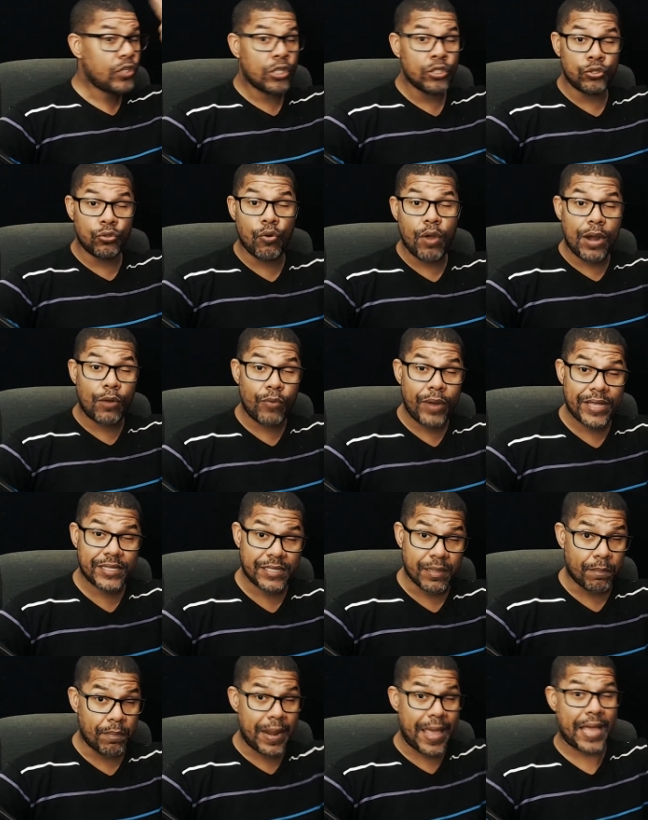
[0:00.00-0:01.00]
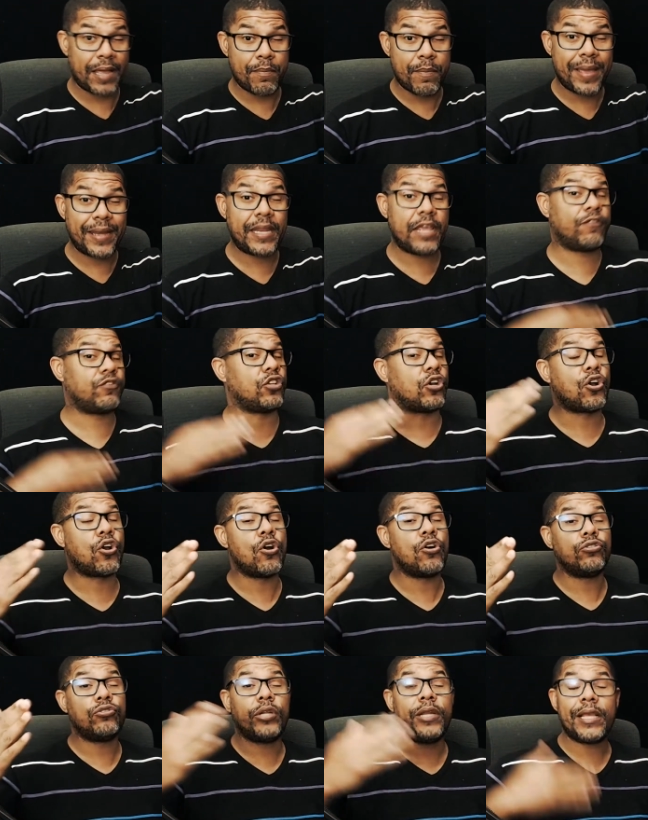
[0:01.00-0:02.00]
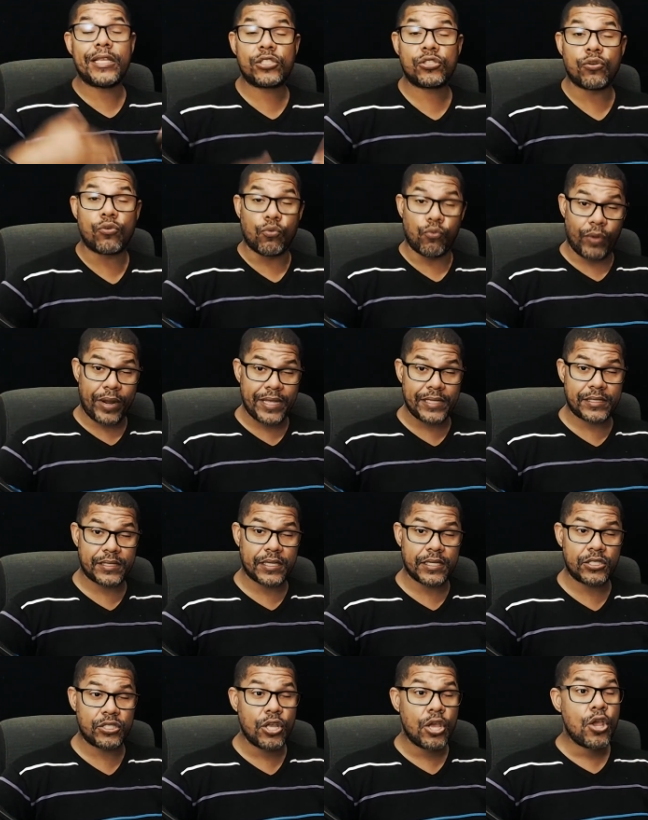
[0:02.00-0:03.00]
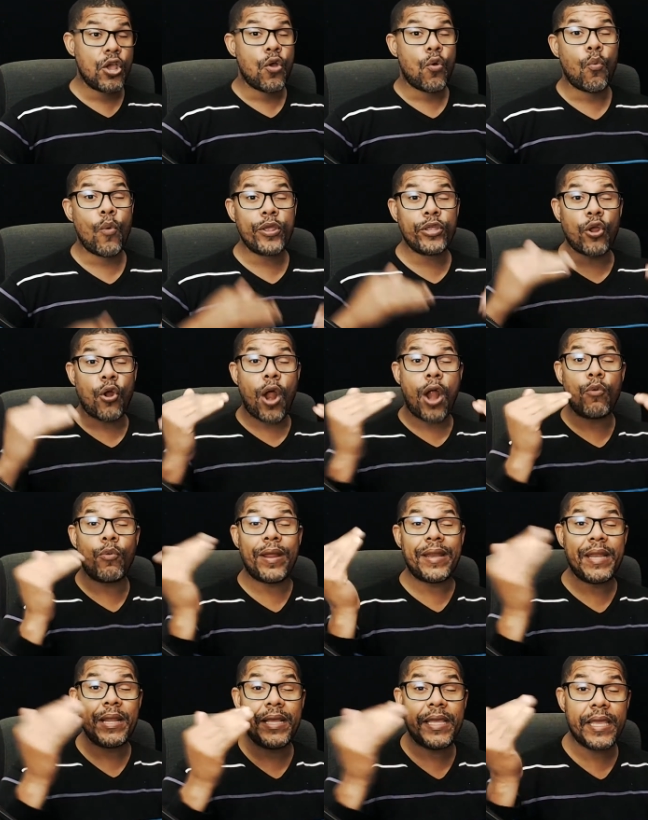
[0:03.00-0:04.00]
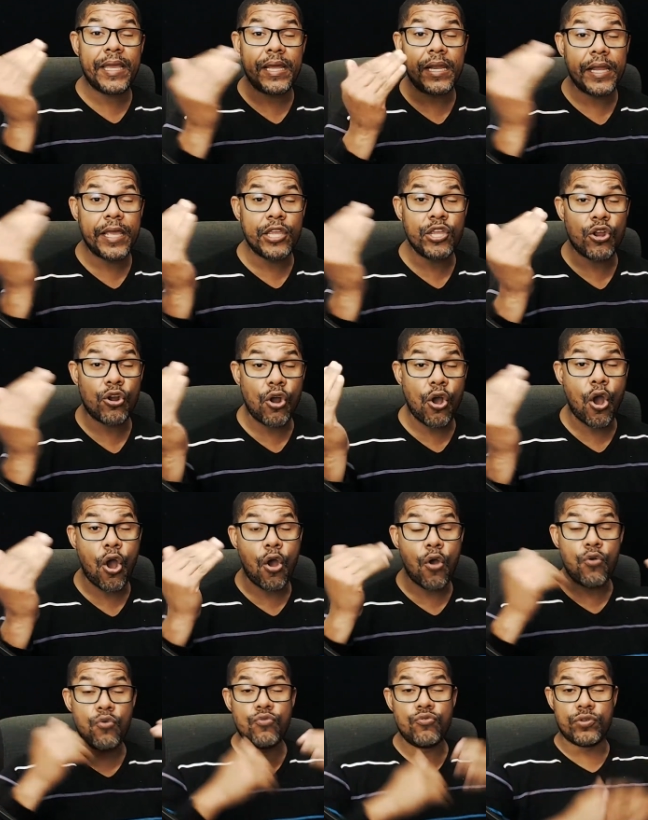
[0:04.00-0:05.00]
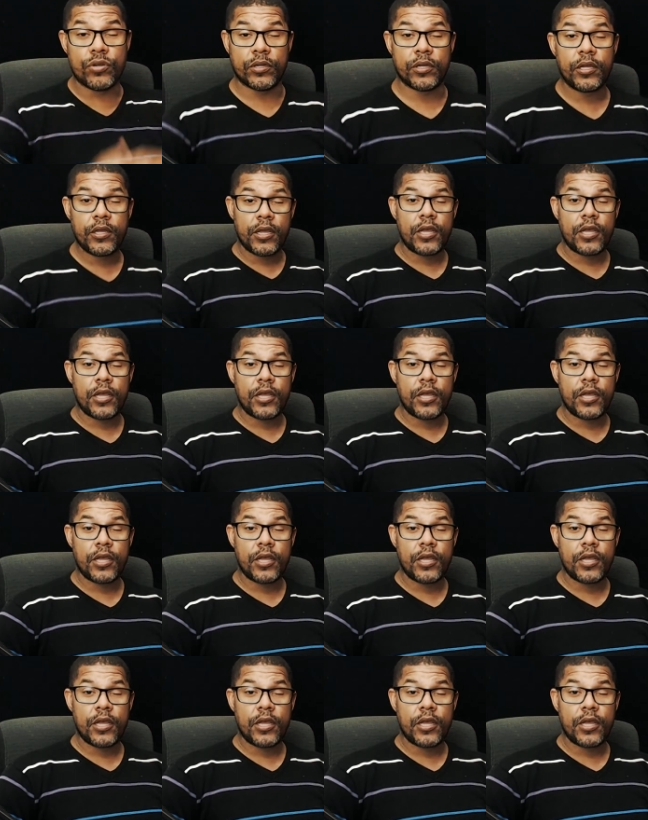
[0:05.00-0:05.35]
to arrest a black man if the country is so racist when you're already killing your own?